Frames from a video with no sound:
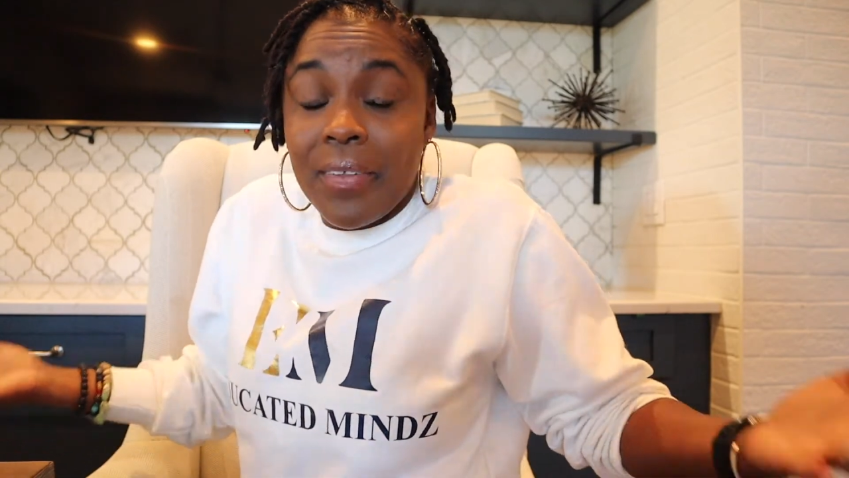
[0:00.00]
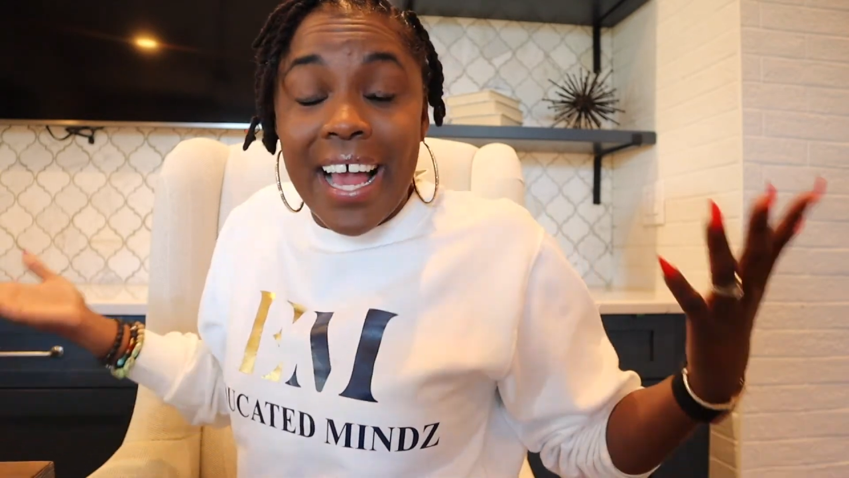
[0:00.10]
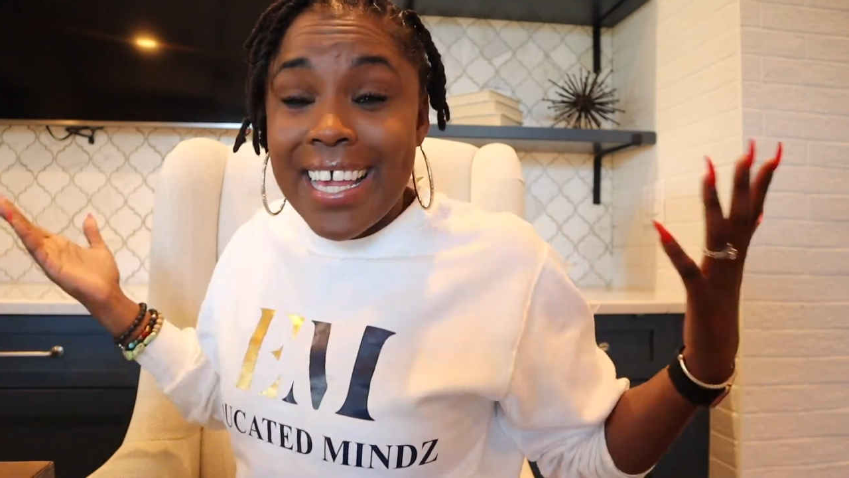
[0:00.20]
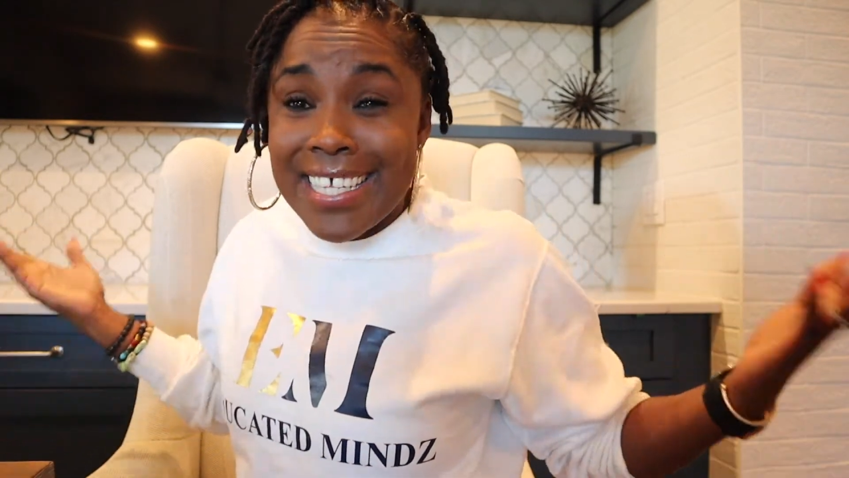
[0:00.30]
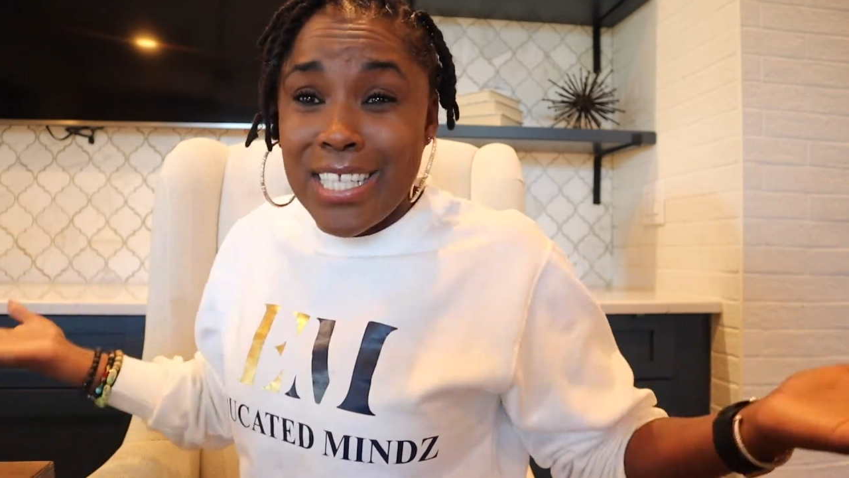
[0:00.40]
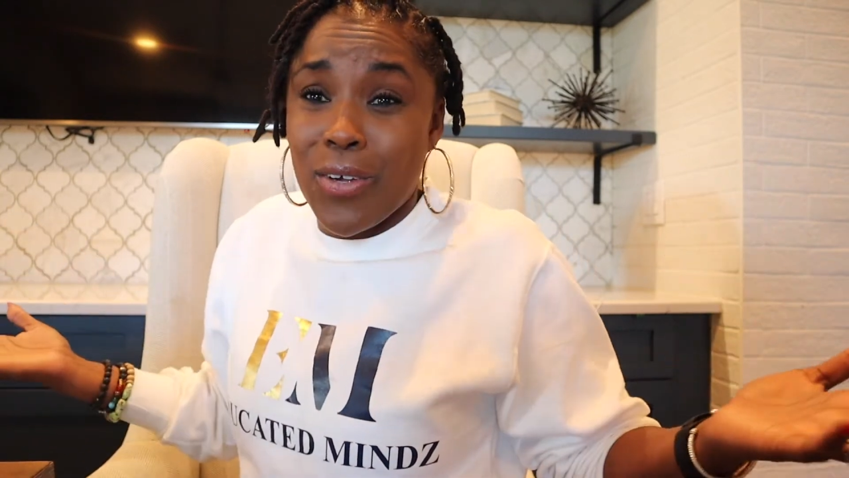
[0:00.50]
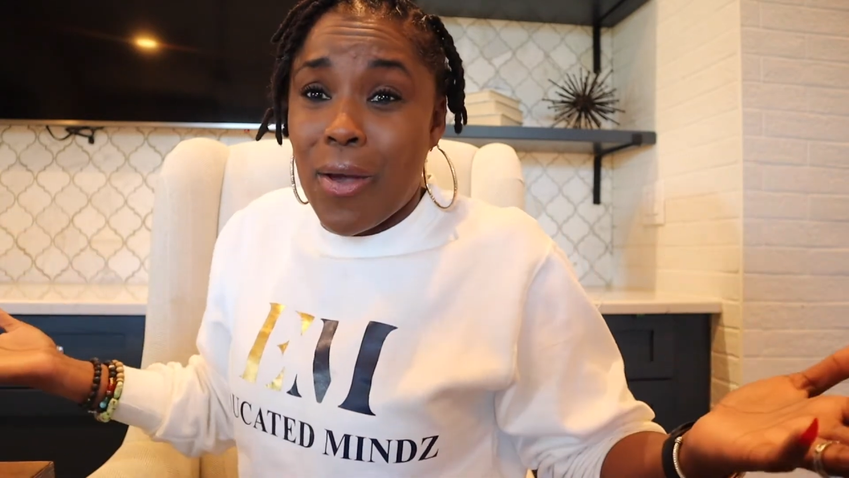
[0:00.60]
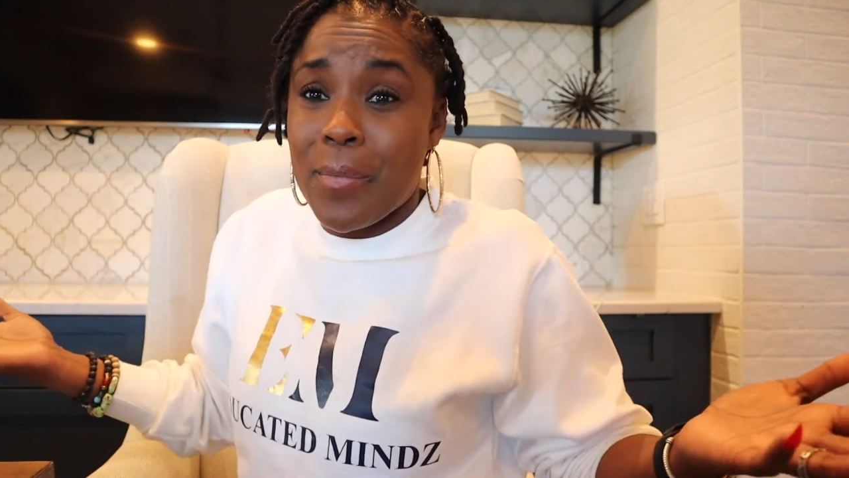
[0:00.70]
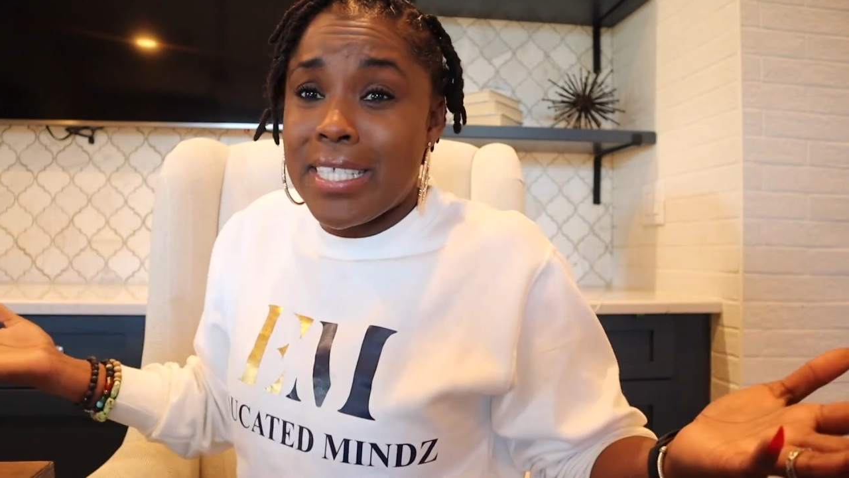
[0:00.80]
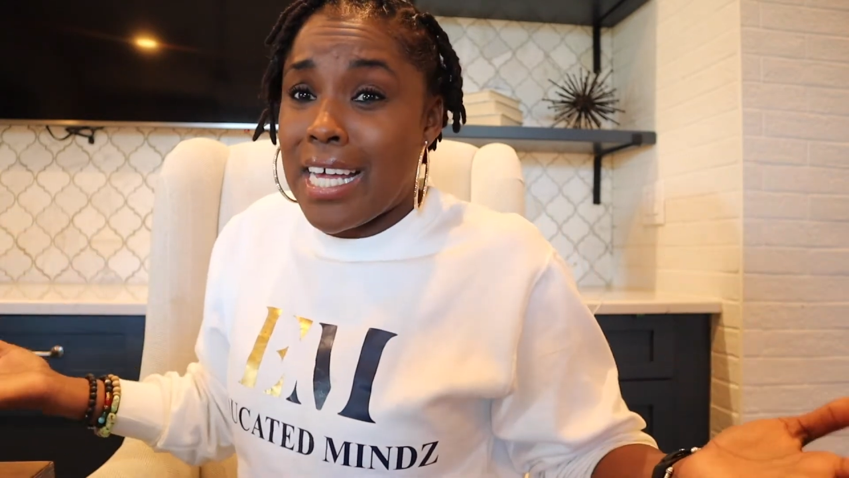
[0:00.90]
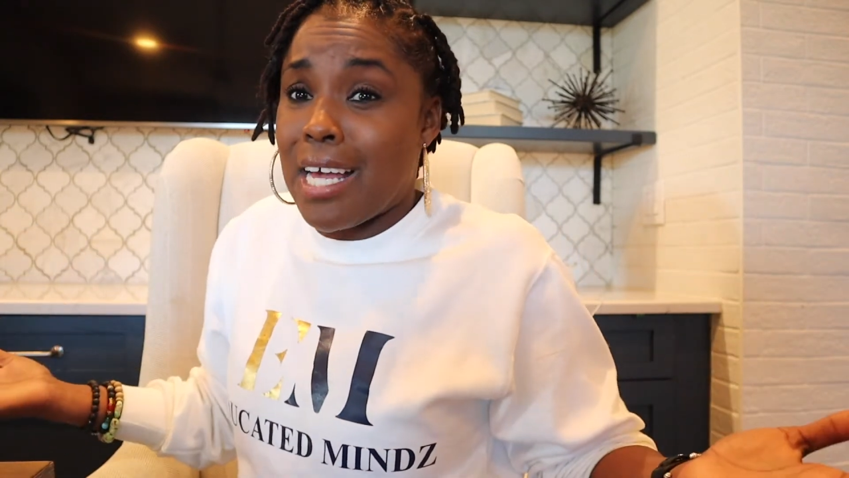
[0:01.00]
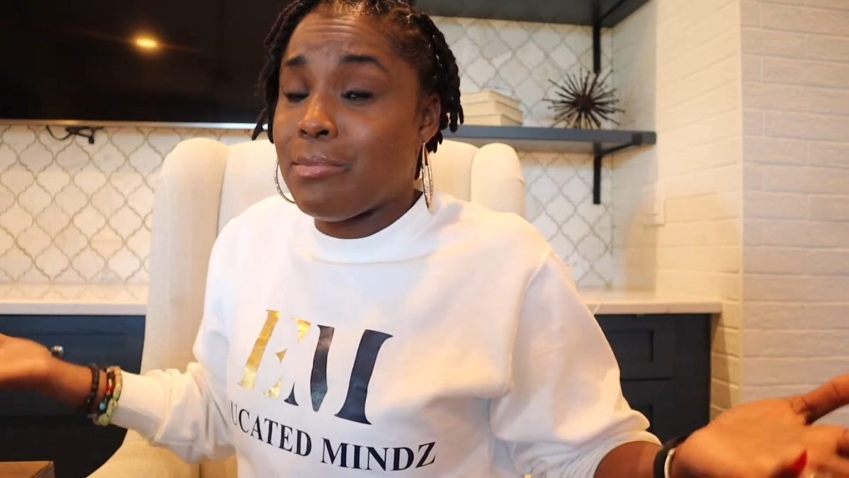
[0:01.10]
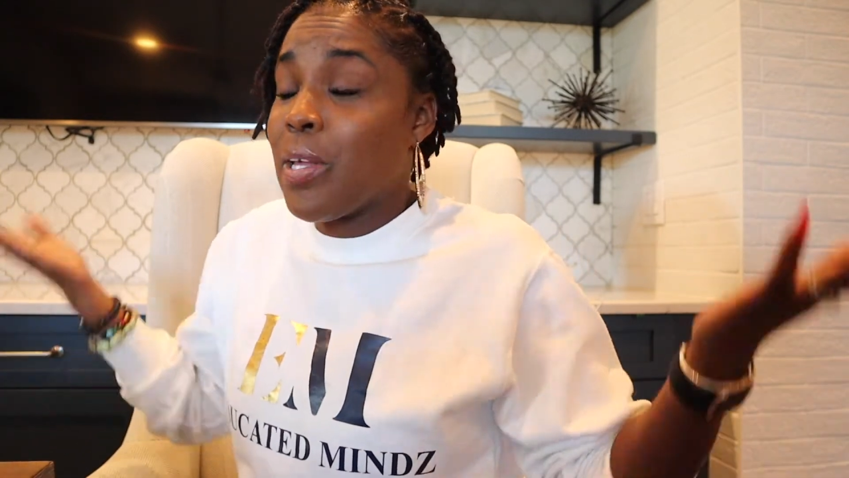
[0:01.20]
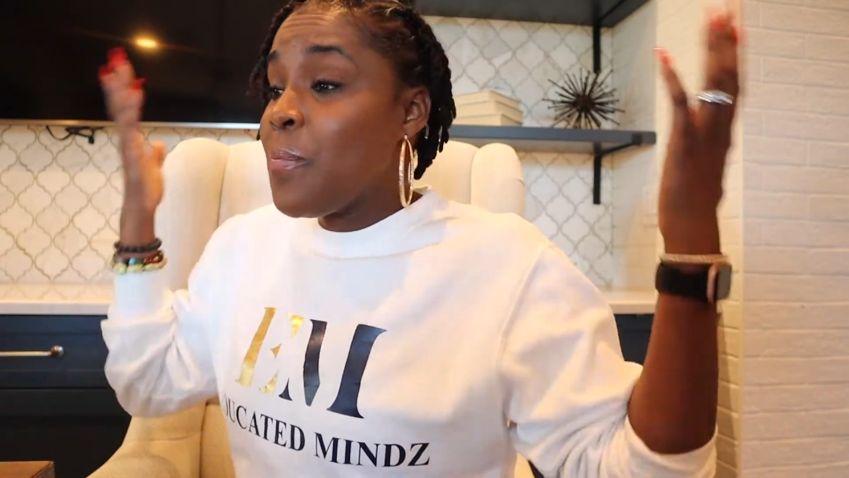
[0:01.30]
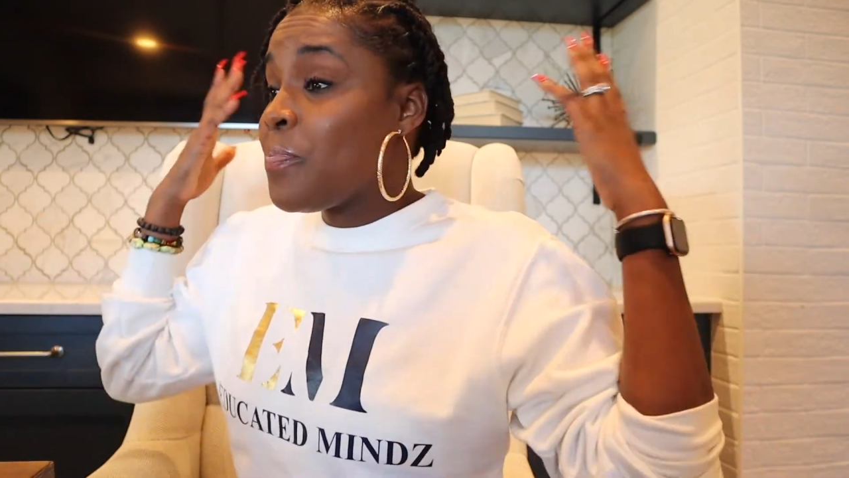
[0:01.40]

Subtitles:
I can't tell you how many times